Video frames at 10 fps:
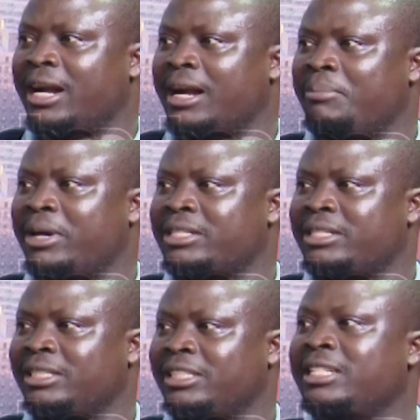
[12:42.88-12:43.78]

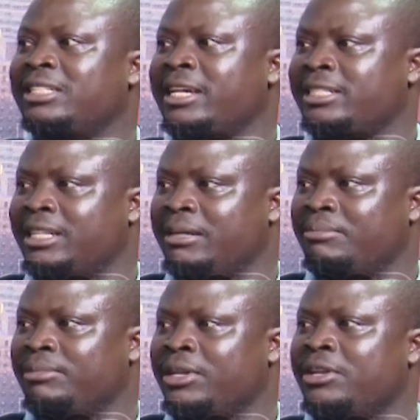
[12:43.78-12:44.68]
capacity, sensitize them,
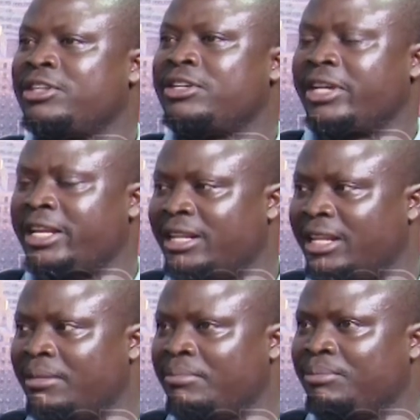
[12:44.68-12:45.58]
train
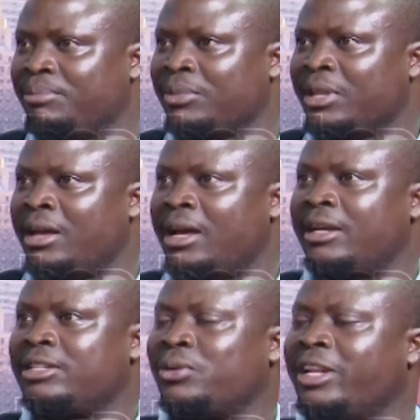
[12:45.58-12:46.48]
them,
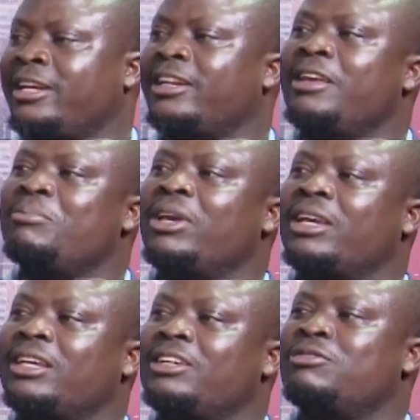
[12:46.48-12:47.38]
so that they
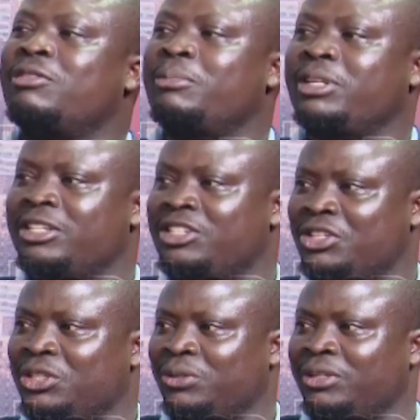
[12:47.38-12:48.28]
make informed
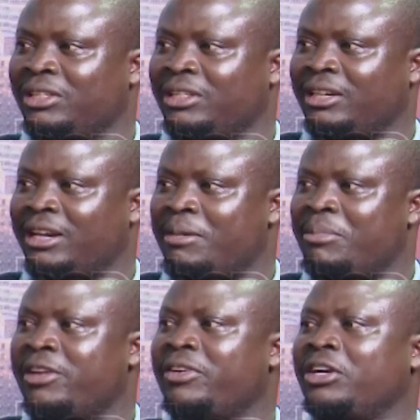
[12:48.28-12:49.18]
decision. Am
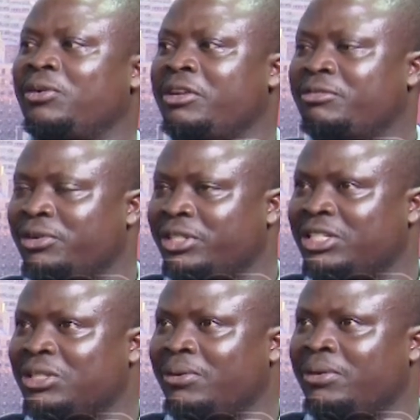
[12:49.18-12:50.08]
I really going for
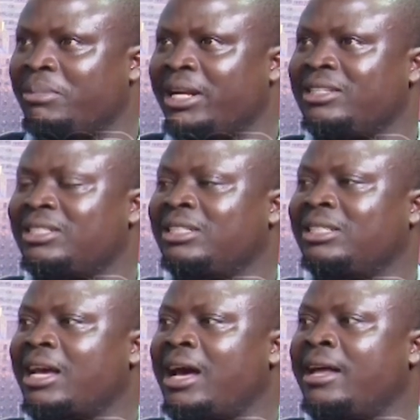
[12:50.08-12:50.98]
this loan, but is
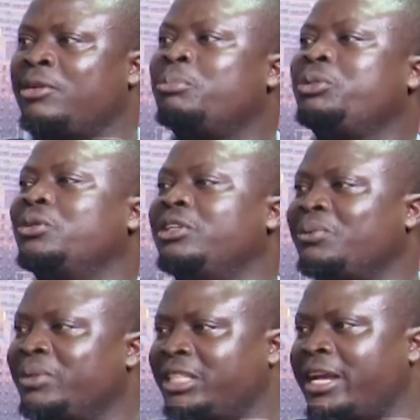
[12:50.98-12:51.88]
it uh, an option
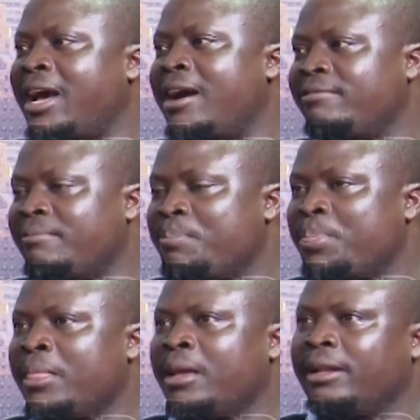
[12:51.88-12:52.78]
which I have?
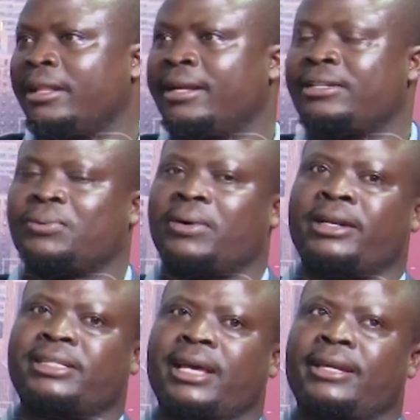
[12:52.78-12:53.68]
That's
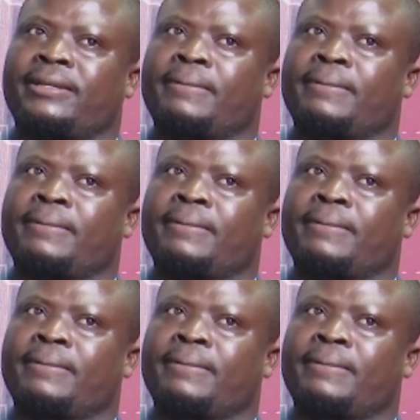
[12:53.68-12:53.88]
one side.